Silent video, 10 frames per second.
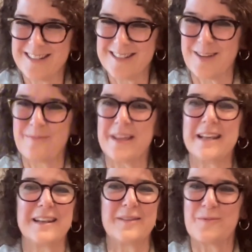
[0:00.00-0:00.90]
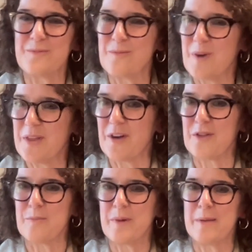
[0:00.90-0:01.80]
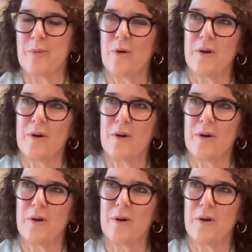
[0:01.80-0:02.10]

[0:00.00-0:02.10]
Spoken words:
something with other people.